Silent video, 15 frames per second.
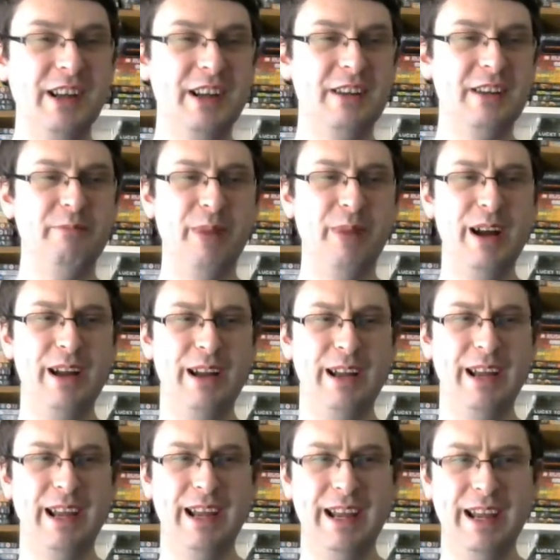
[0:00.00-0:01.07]
but
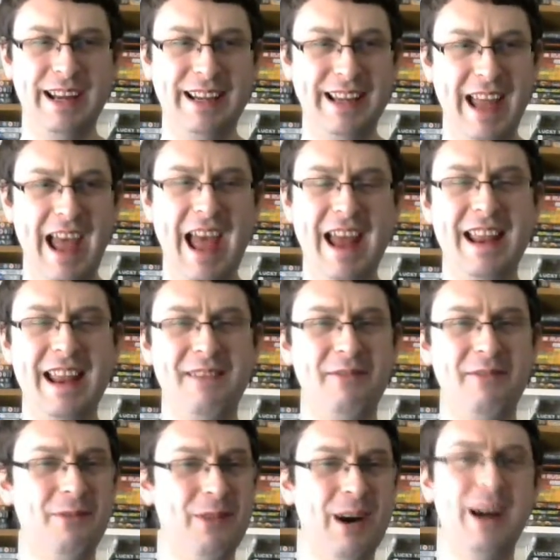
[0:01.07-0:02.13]
again, it
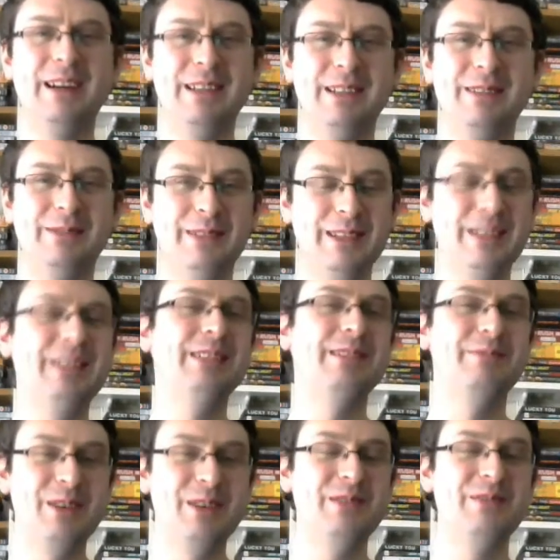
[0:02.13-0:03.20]
works for this
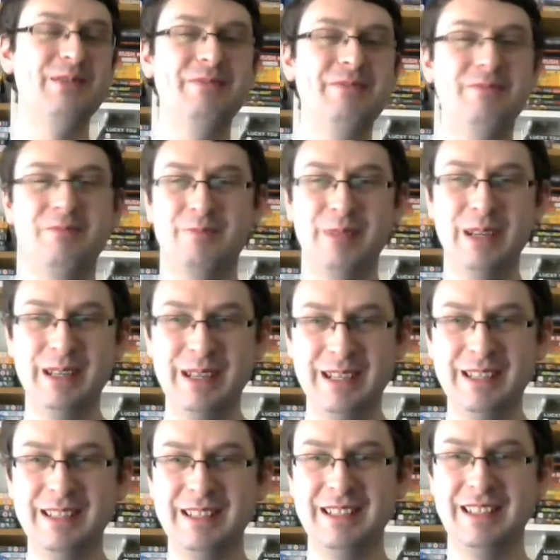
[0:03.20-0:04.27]
movie
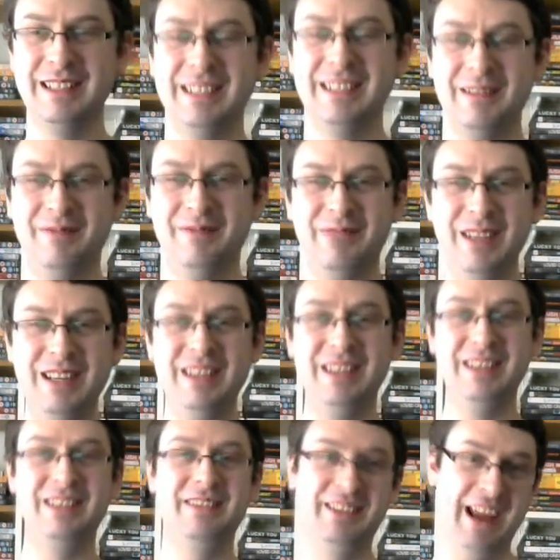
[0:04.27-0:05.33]
because it's a
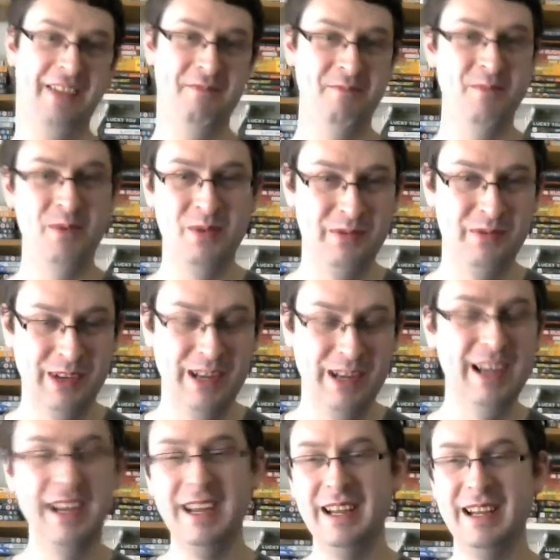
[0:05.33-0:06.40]
video game movie.
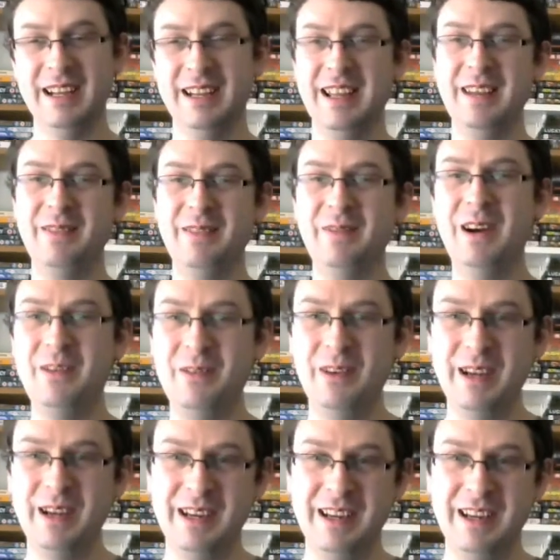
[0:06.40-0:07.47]
They felt
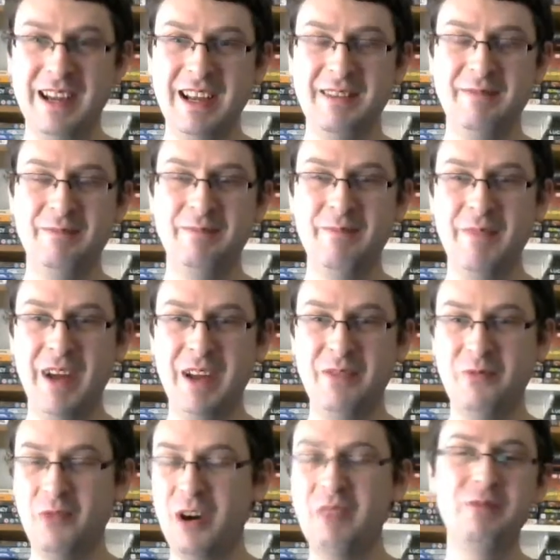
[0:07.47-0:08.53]
like
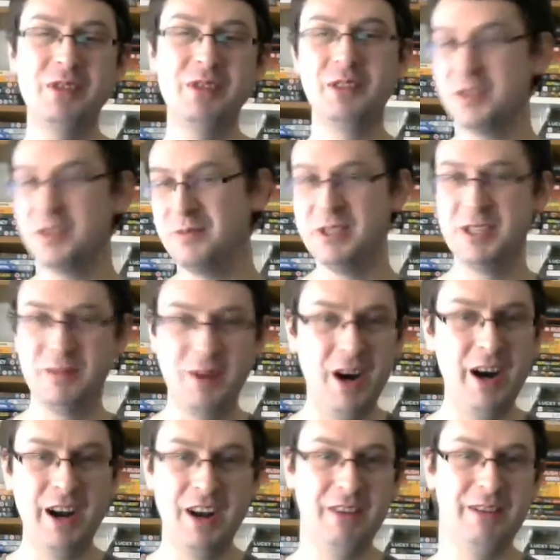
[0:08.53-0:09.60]
one was super smart
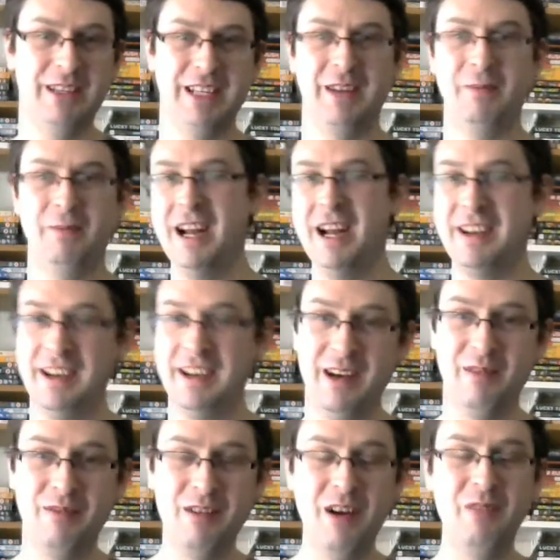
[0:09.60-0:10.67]
and always had a plan, and the
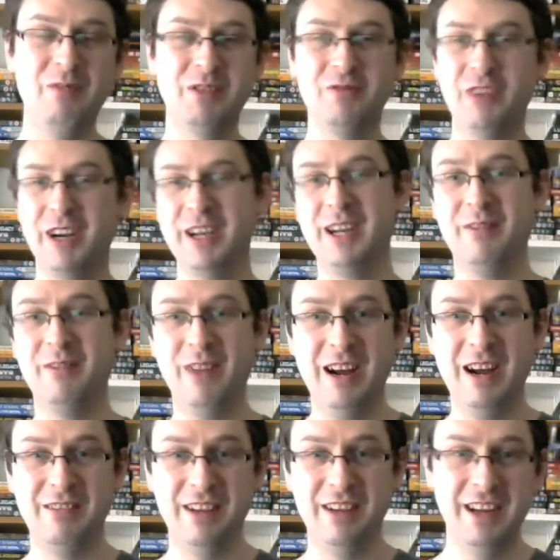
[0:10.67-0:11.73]
other one was running
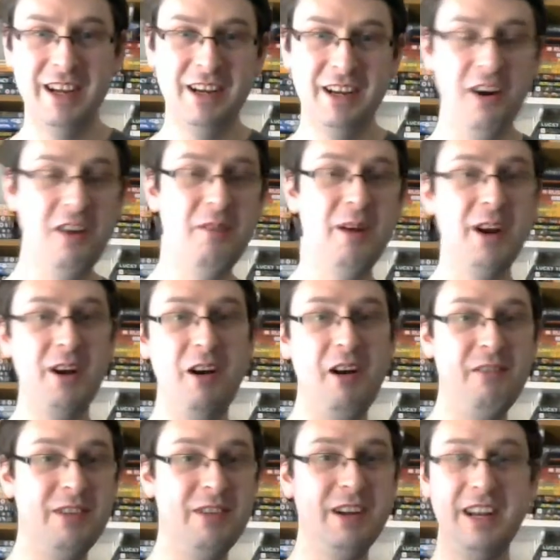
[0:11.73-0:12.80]
around like, oh my
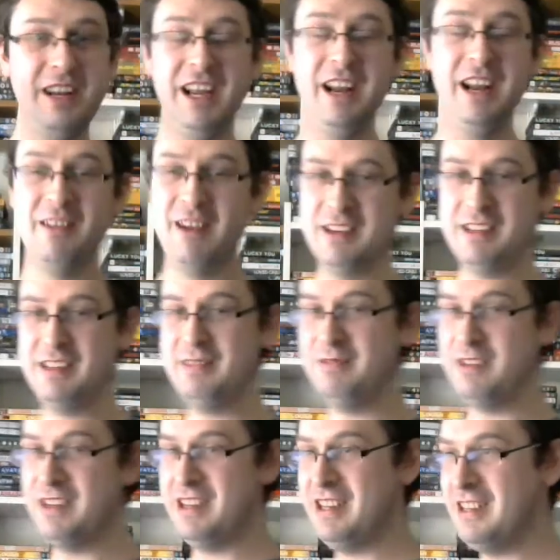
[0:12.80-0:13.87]
god, we're going to get arrested, we're
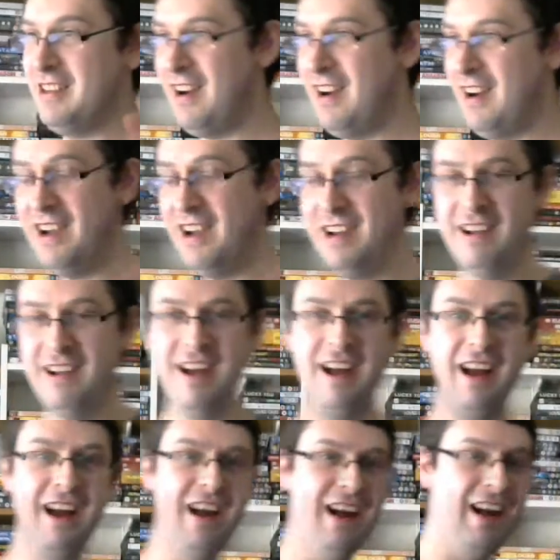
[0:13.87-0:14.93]
going to
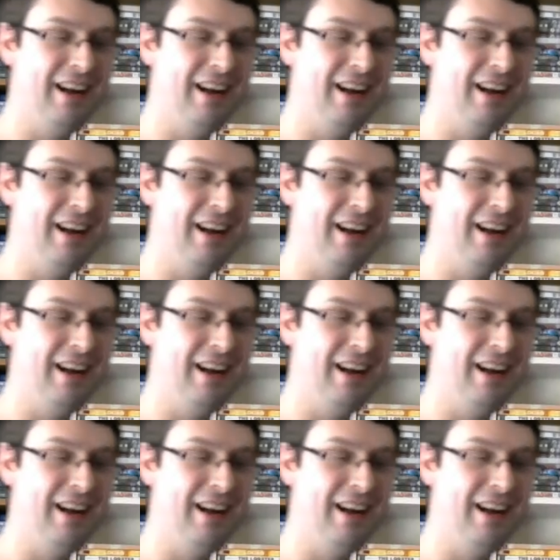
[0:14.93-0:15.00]
die.